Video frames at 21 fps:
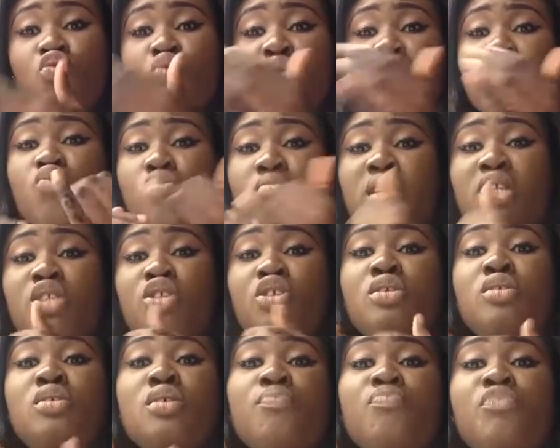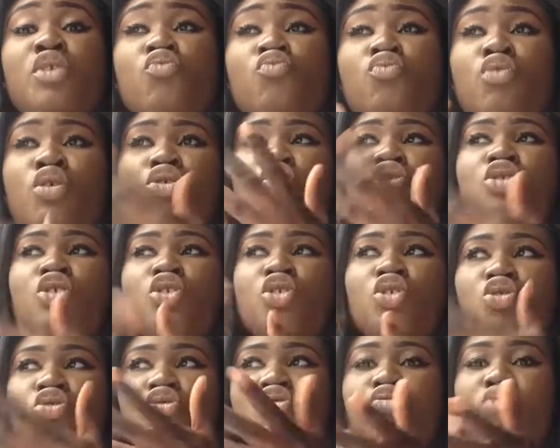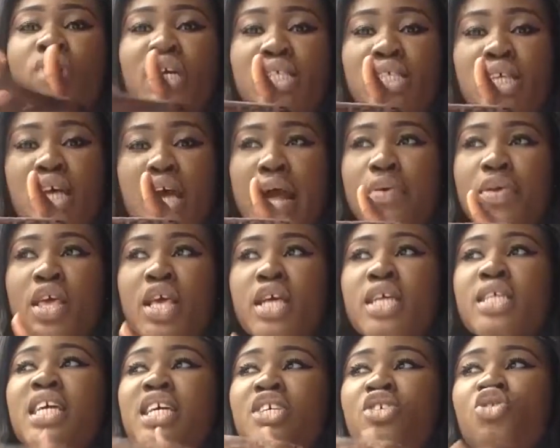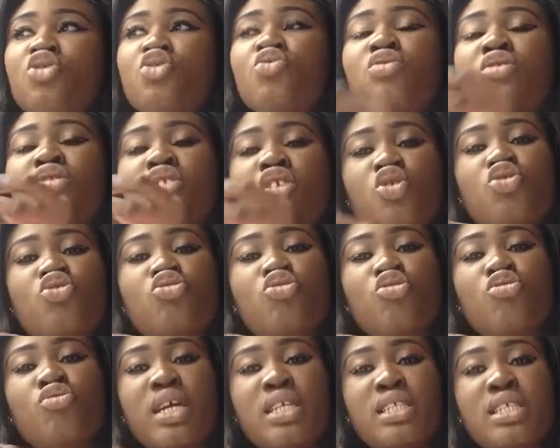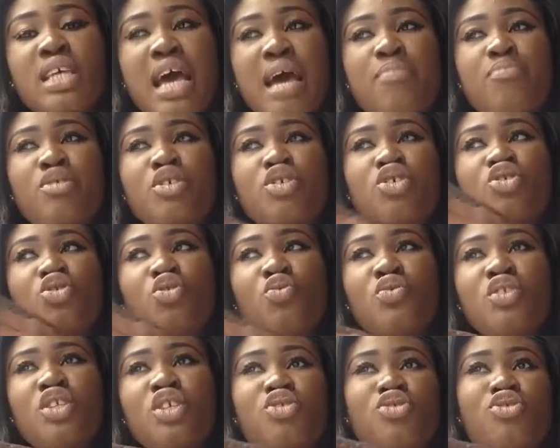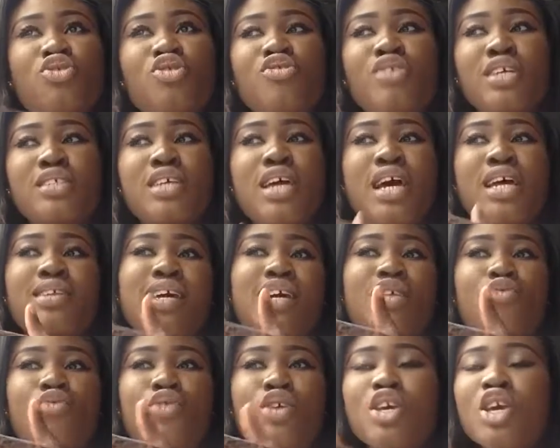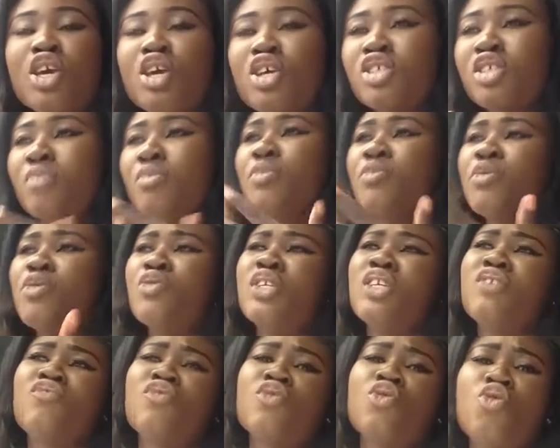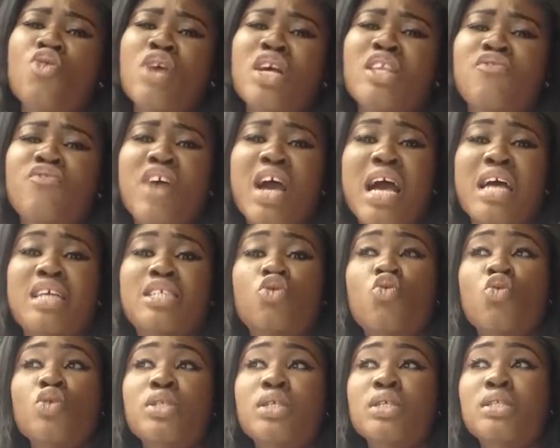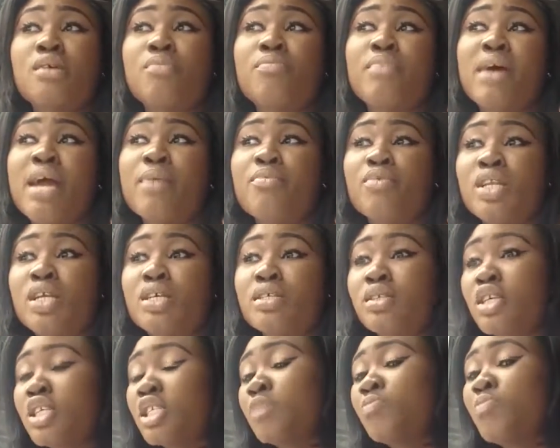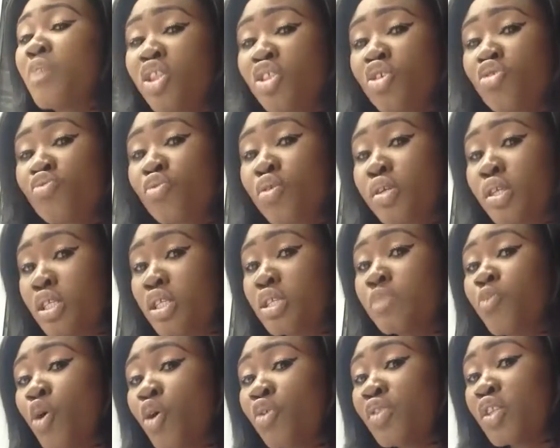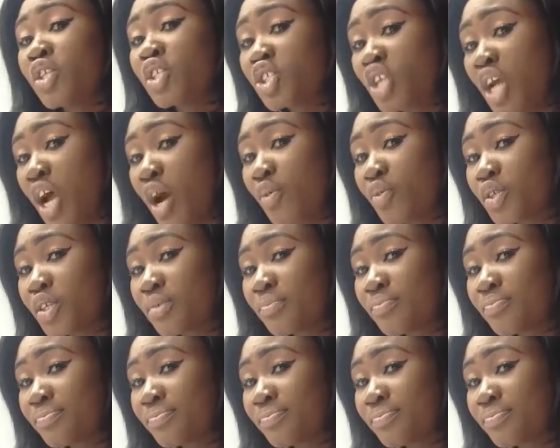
When a woman does something wrong, you need to correct her. Yes, you need to correct her, but you don't need to correct her that way. Some people would even go as far as quoting the Bible and saying, spare the rod and spoil the child.